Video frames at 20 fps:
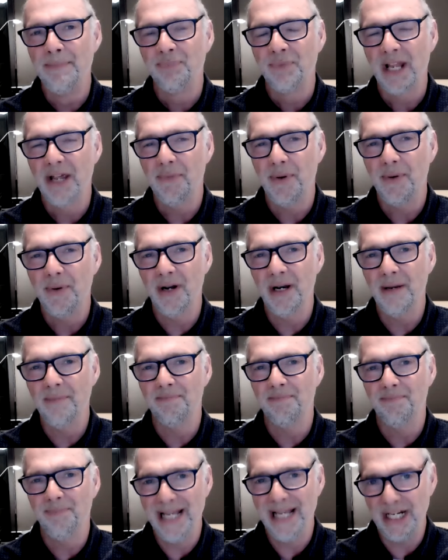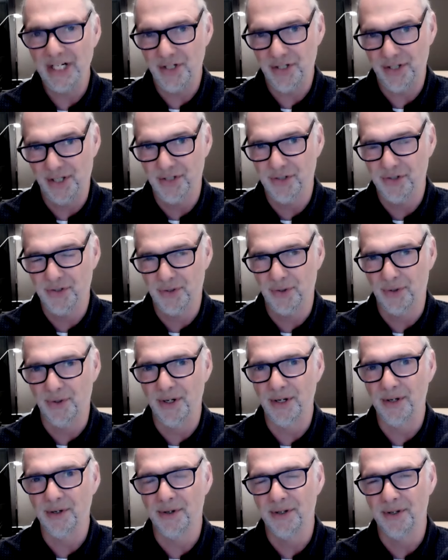if we want to pitch the
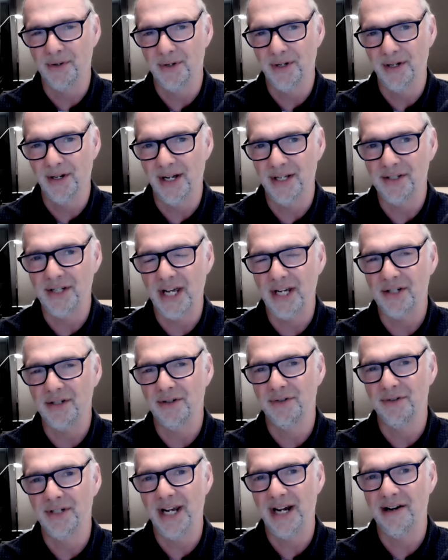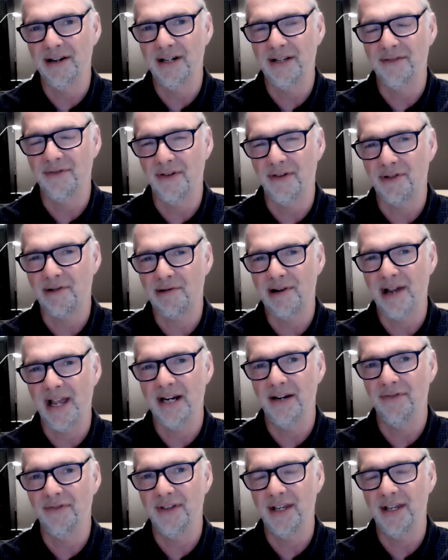story or the organizational narrative of
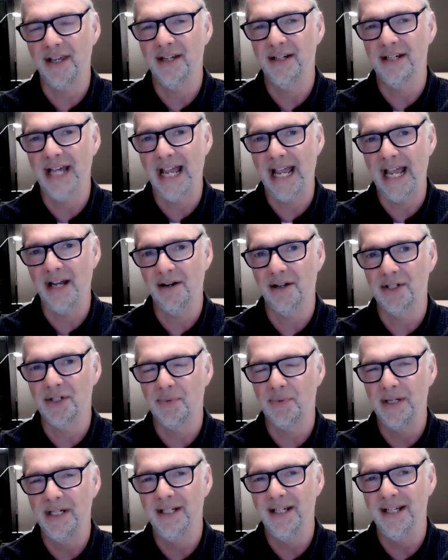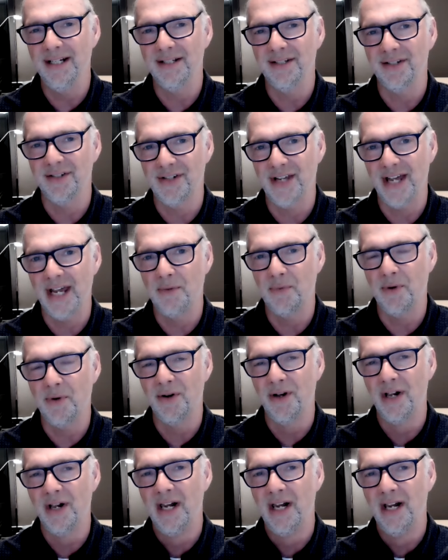creative thinking to adults, we need to say,
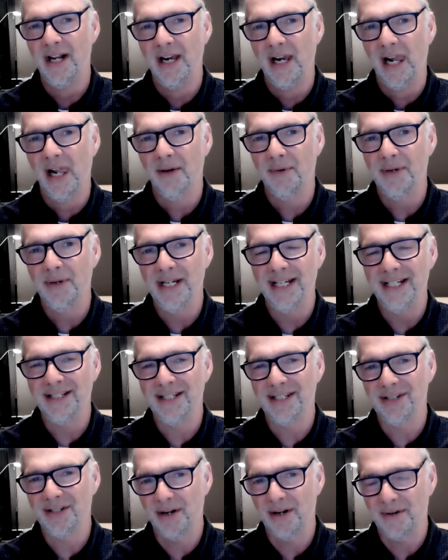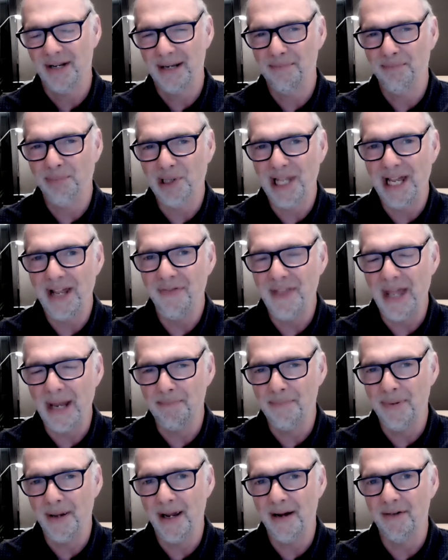well, we need to sort of blend
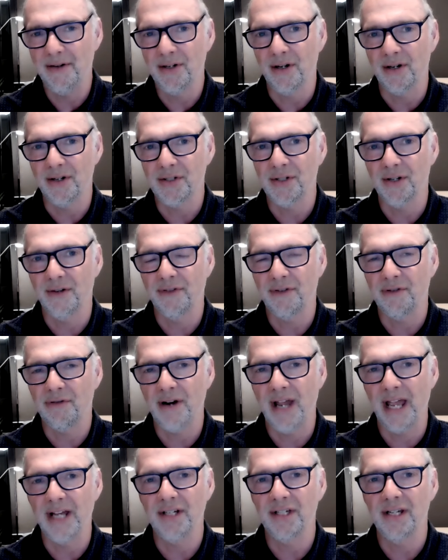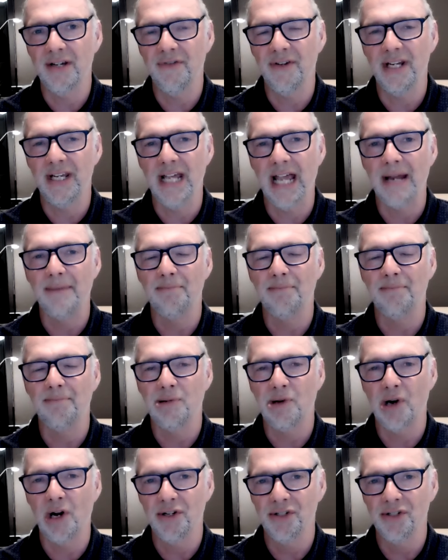that paradox of creativity and
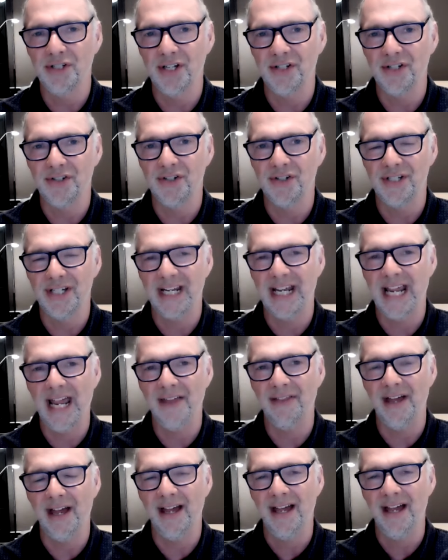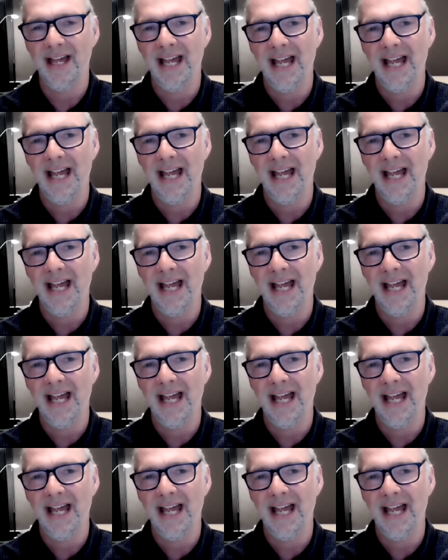processes together